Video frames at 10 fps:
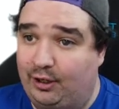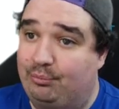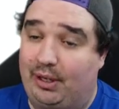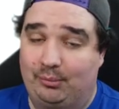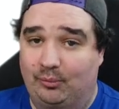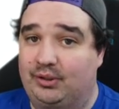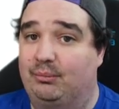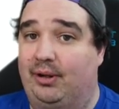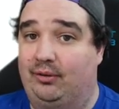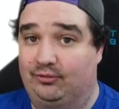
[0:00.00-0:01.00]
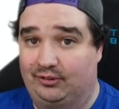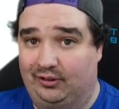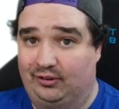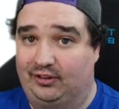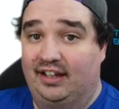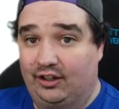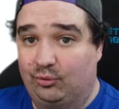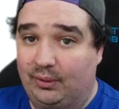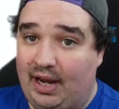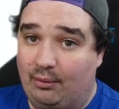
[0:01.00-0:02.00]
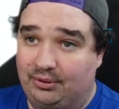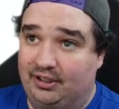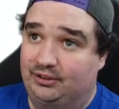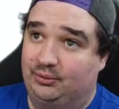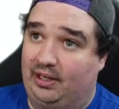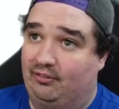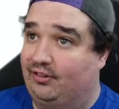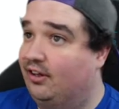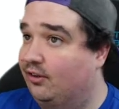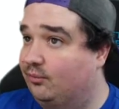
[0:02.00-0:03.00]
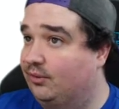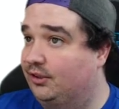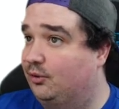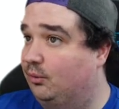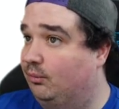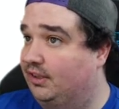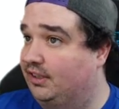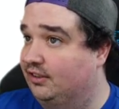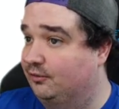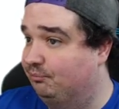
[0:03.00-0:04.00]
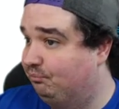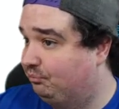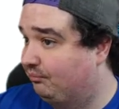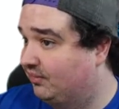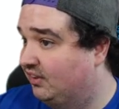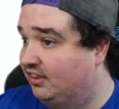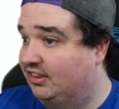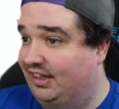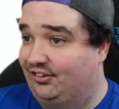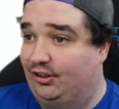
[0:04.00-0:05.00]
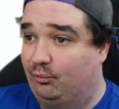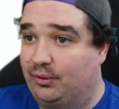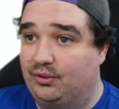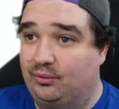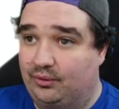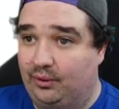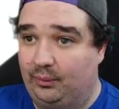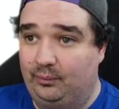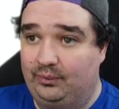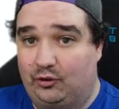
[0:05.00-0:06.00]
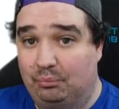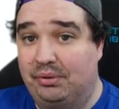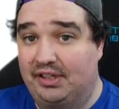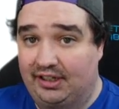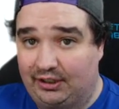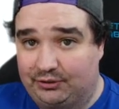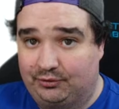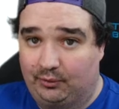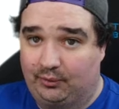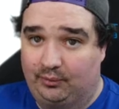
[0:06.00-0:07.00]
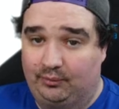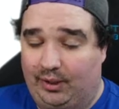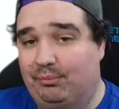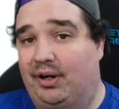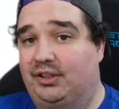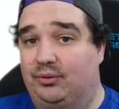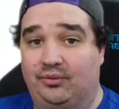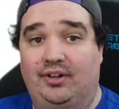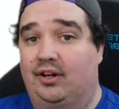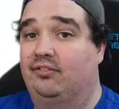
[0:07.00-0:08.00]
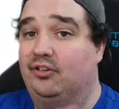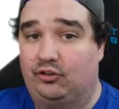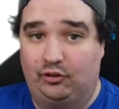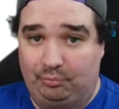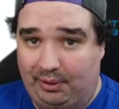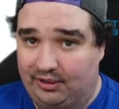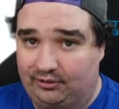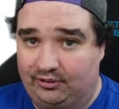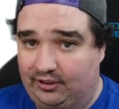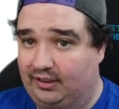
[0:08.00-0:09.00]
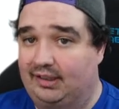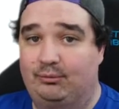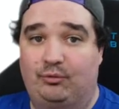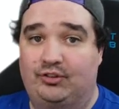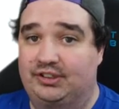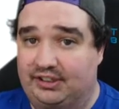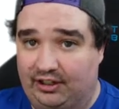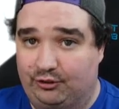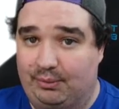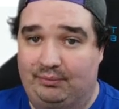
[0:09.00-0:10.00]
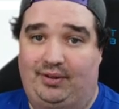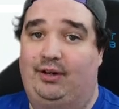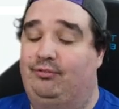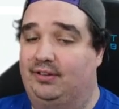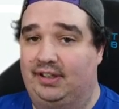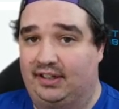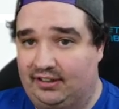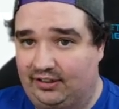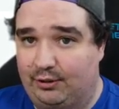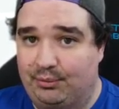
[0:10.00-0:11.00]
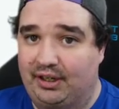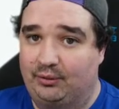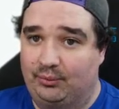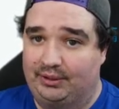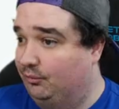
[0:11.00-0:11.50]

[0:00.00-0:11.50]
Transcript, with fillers: a payment would come out for Klarna. Now, that's one option that you have. And another really cool one here is that when you go to B&H Photo, and mind you, none of this is sponsored, none of them have reached out to me, I'm not affiliated to them in any way.